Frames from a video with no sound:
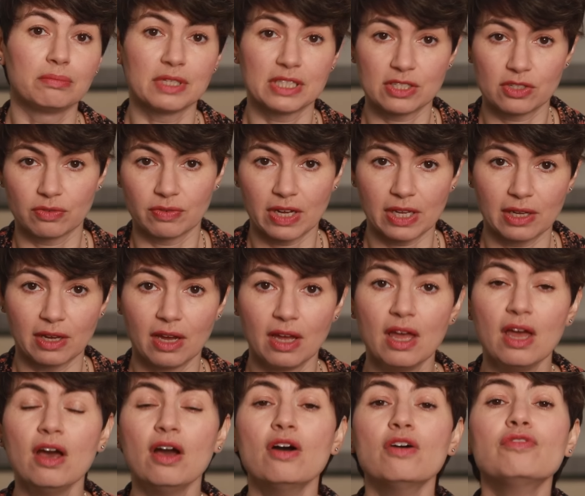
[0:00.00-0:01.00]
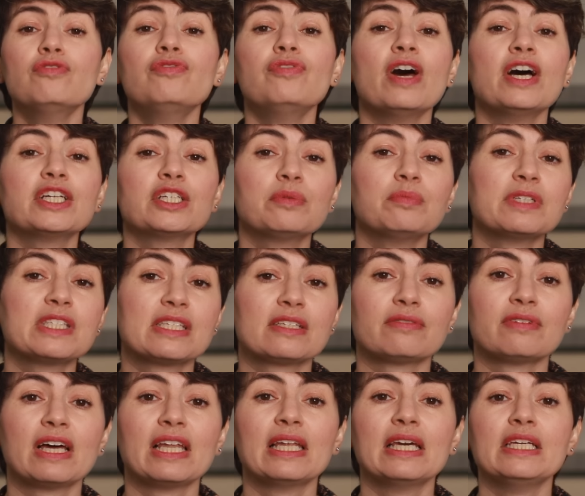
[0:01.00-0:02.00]
mozzarella. Fresh
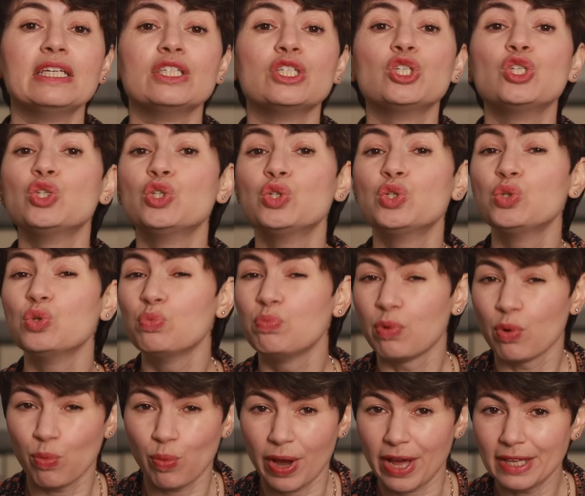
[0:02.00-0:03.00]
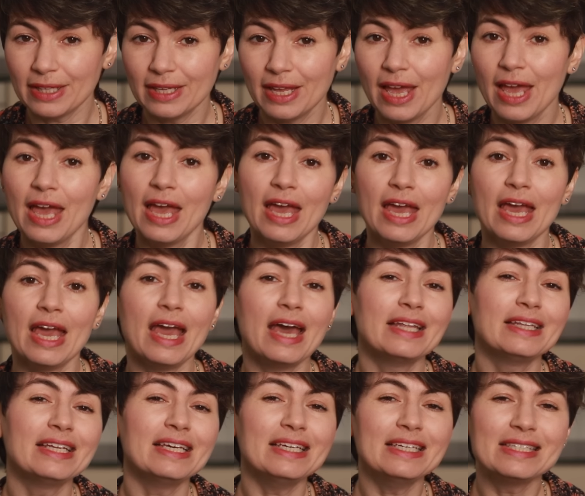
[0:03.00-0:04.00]
mozzarella is super wet
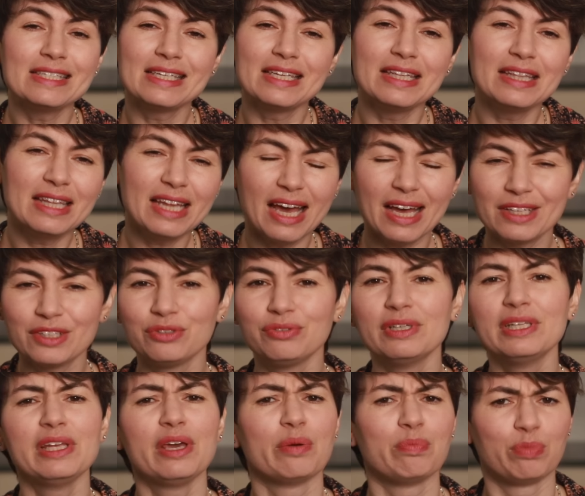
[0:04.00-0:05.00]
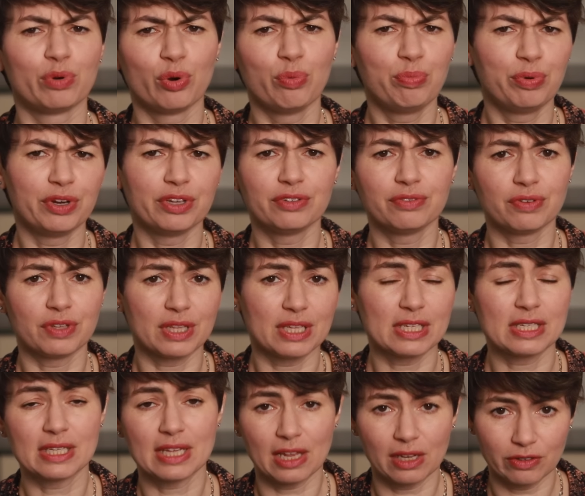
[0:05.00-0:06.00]
and is not really appropriate for
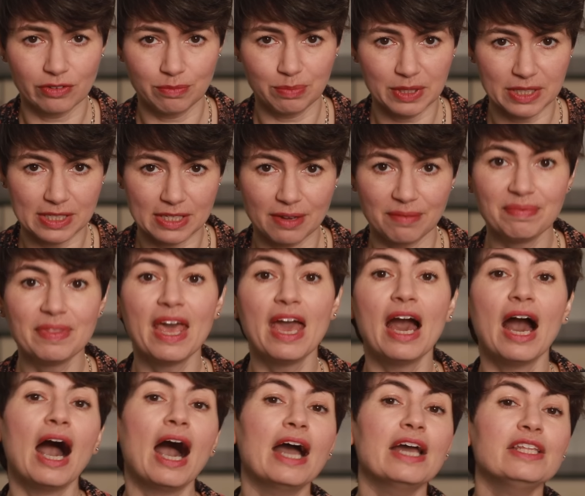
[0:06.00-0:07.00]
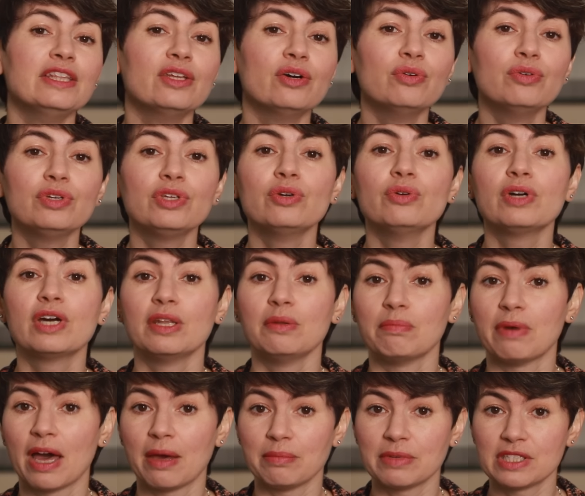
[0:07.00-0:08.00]
this style of pizza. I know you can
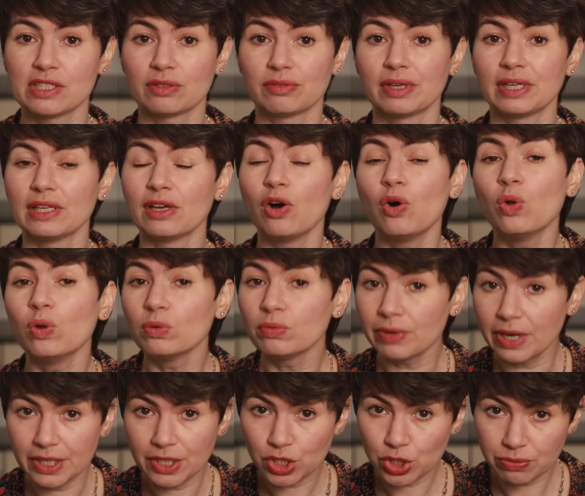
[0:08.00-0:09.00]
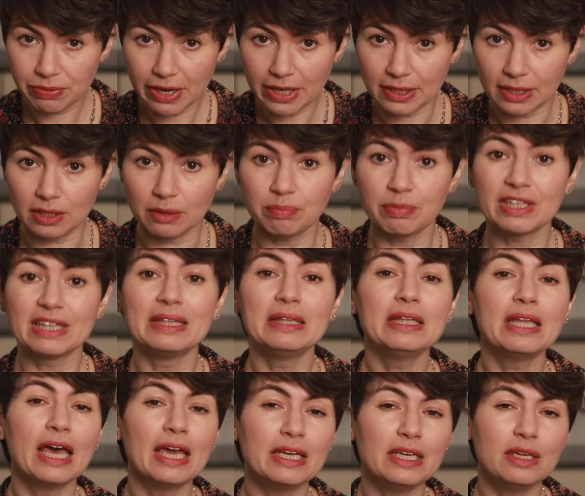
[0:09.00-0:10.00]
buy mozzarella already shredded, but
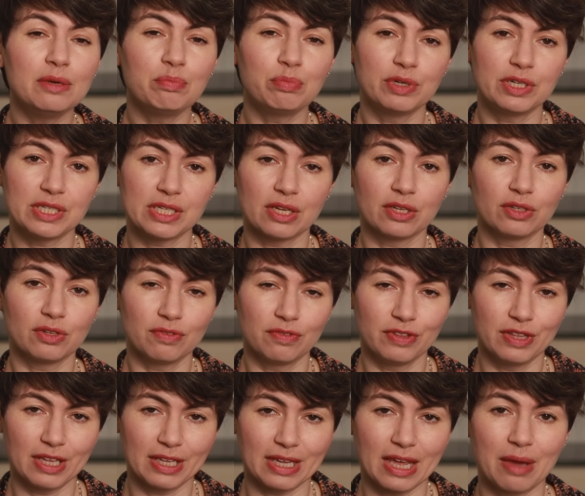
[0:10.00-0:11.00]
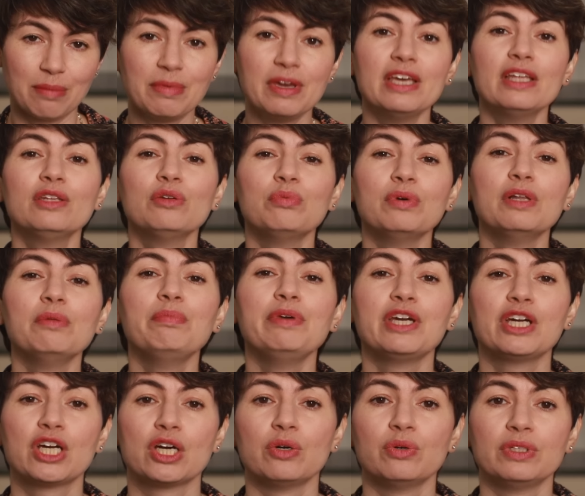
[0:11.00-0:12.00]
90% of the time it will be
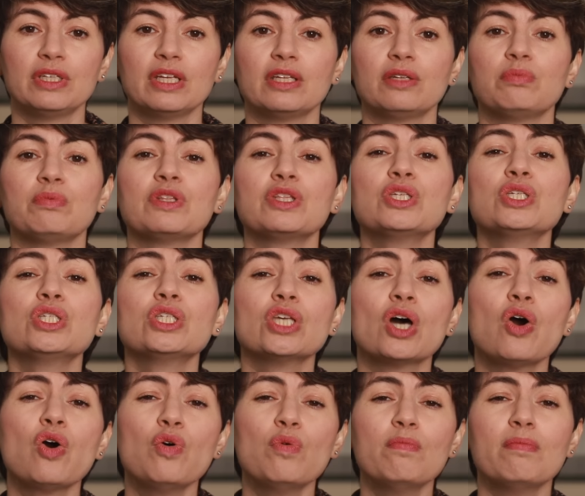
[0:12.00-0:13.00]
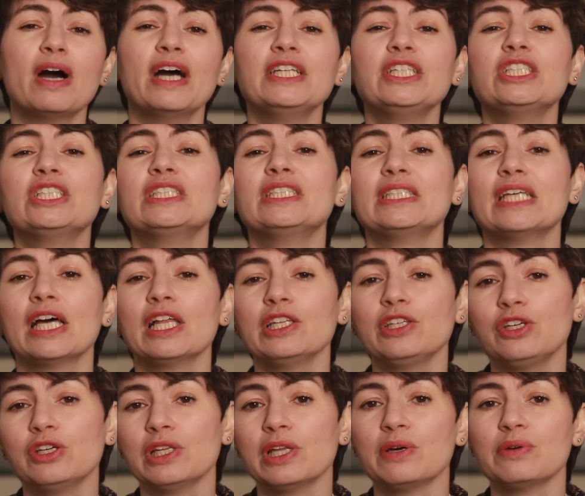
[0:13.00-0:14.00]
coated with so much
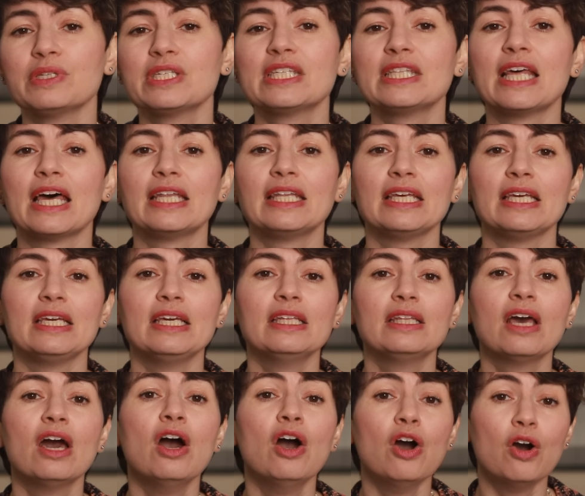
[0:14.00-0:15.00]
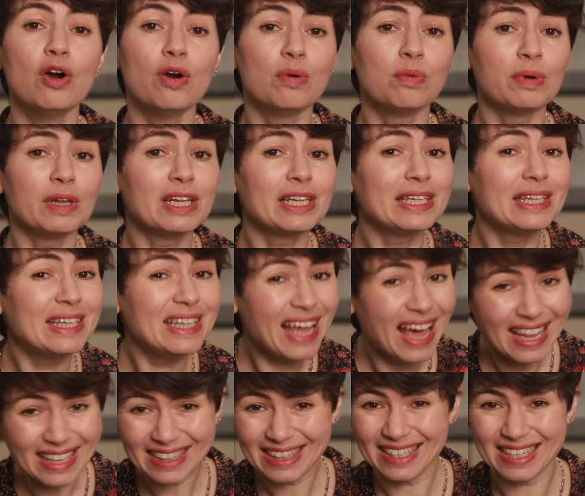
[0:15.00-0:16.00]
cellulose that it will
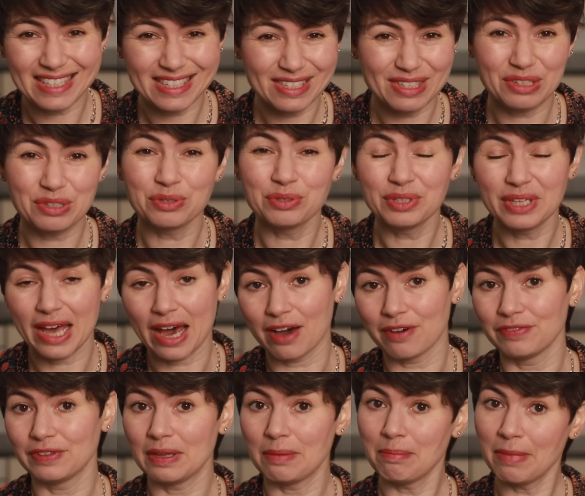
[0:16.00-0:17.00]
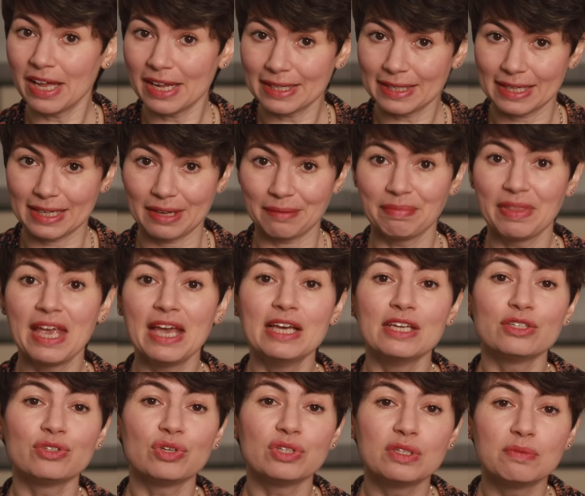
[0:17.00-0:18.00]
not taste good after melting.
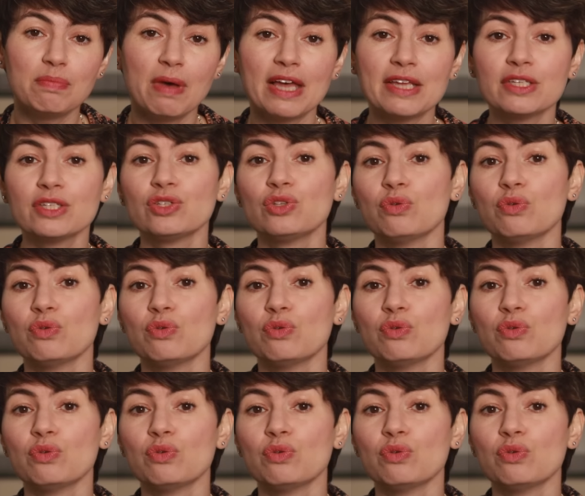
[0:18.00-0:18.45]
So it's best